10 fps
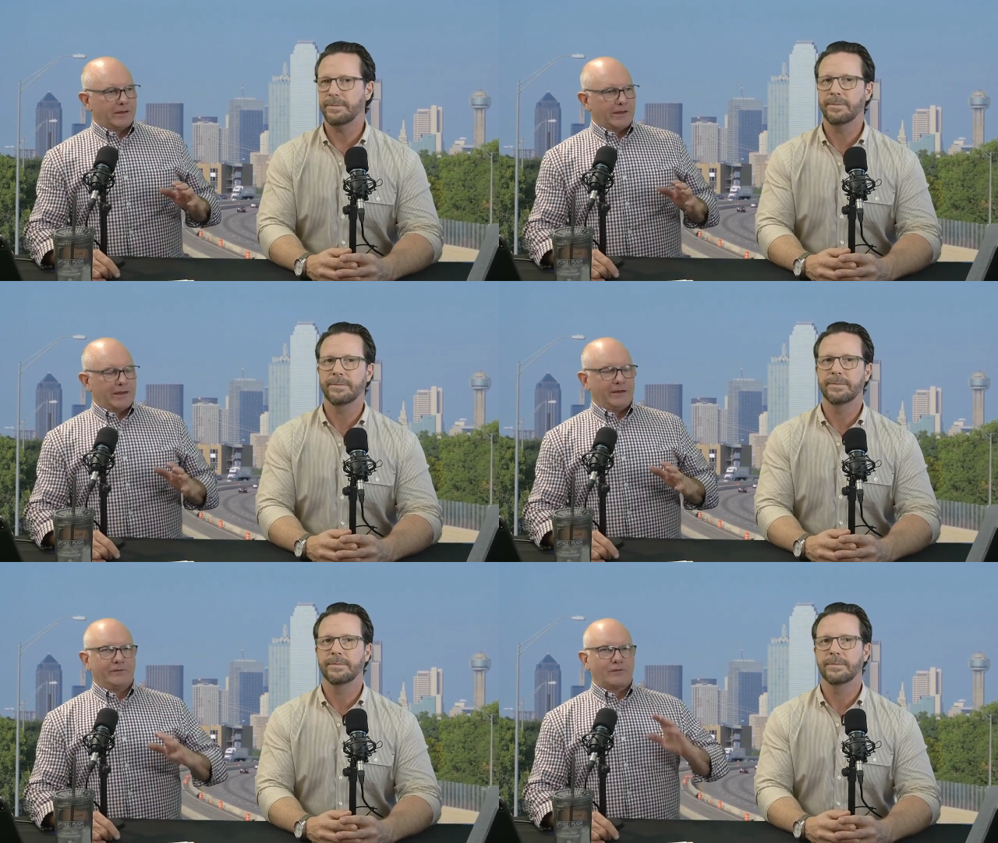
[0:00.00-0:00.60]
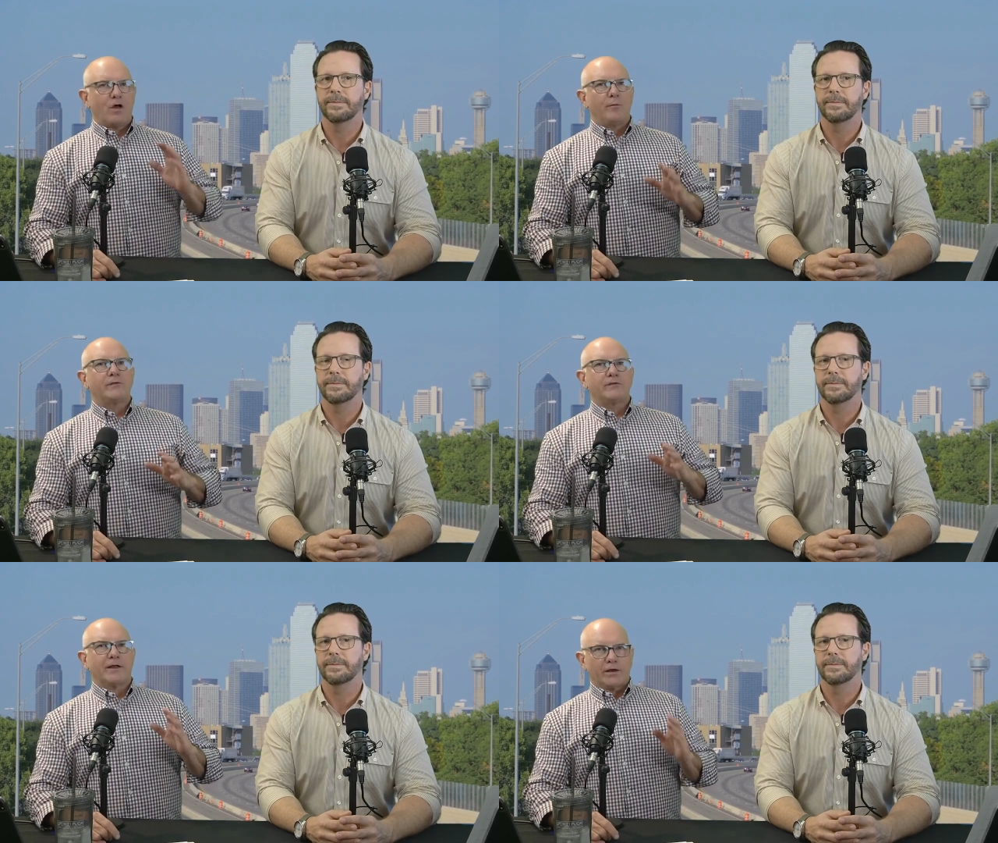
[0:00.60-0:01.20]
Speaker 1: it is
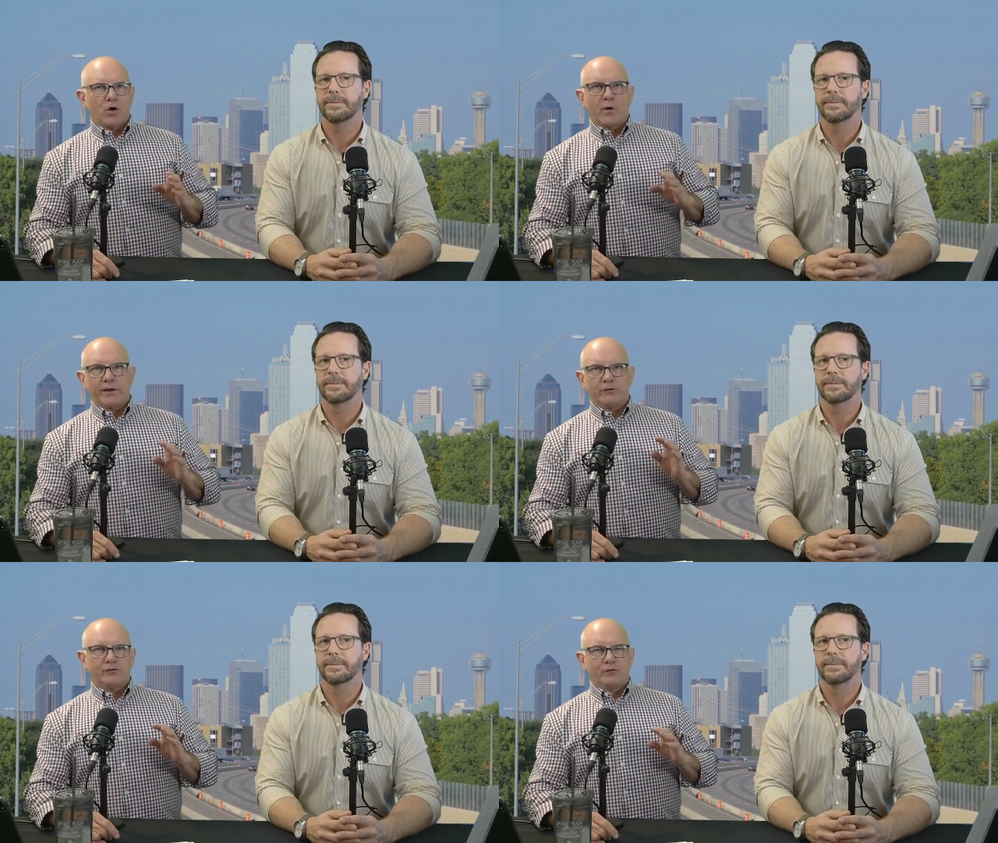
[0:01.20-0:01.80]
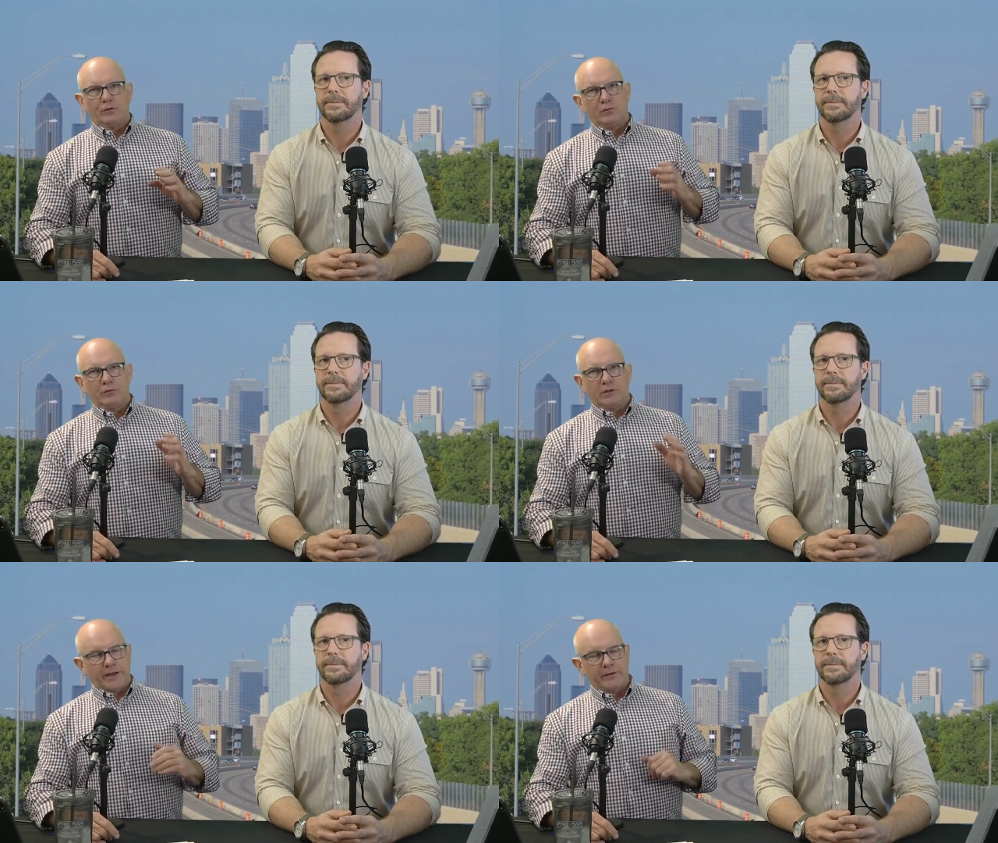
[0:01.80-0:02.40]
almost like going to
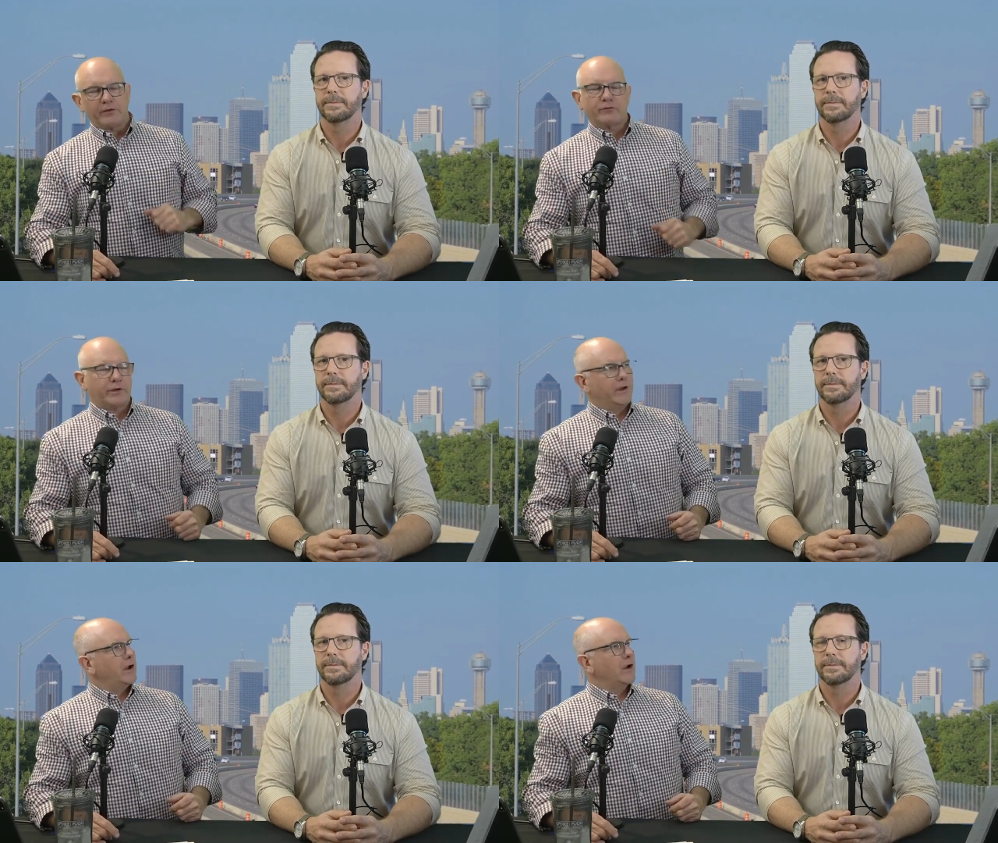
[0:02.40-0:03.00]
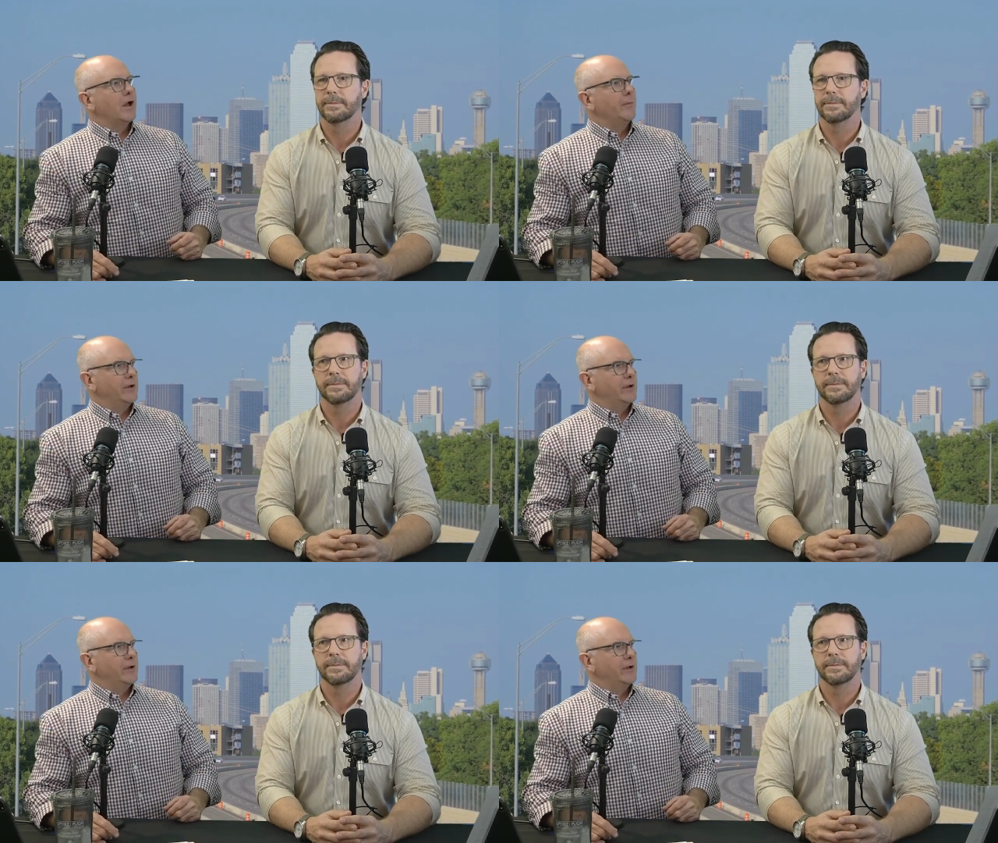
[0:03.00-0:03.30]
LendingTree dot com and